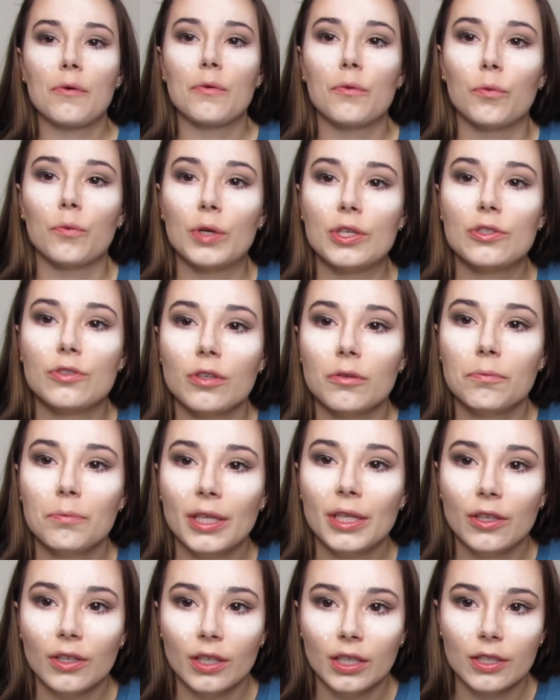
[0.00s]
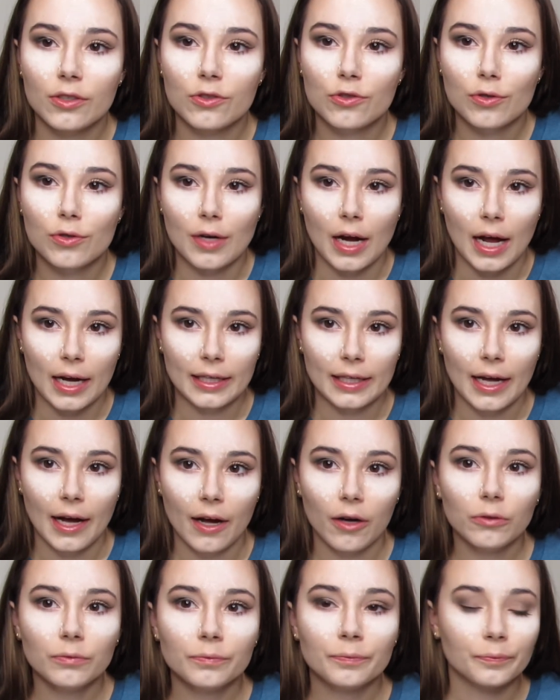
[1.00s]
We should be good and dry
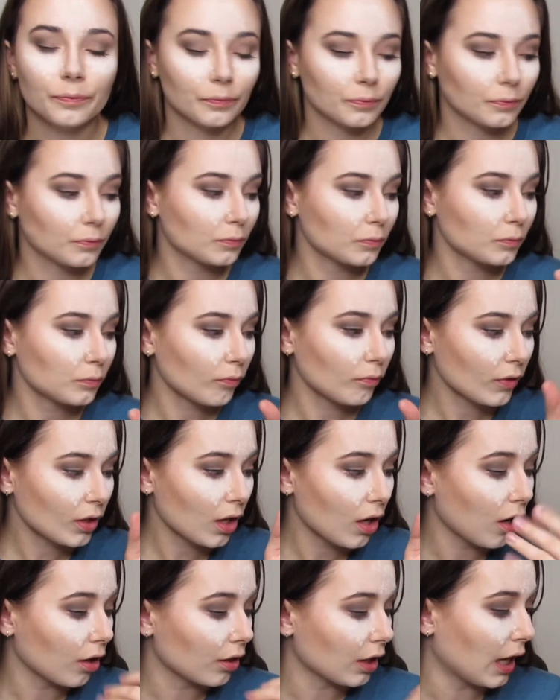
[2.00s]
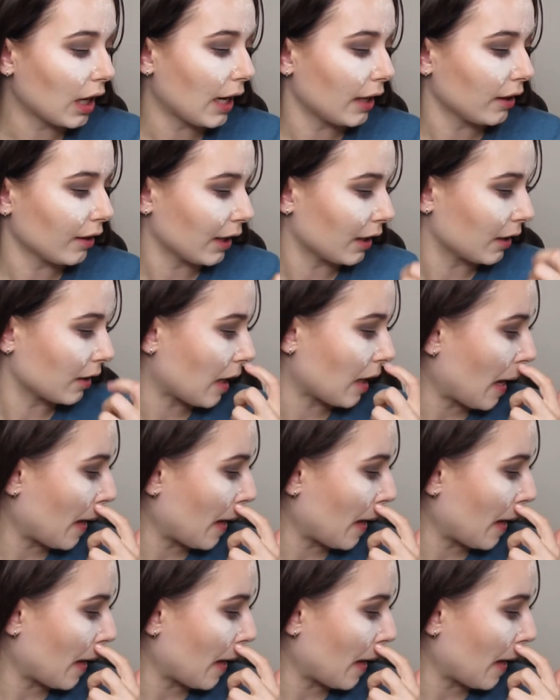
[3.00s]
now on the eyeliner.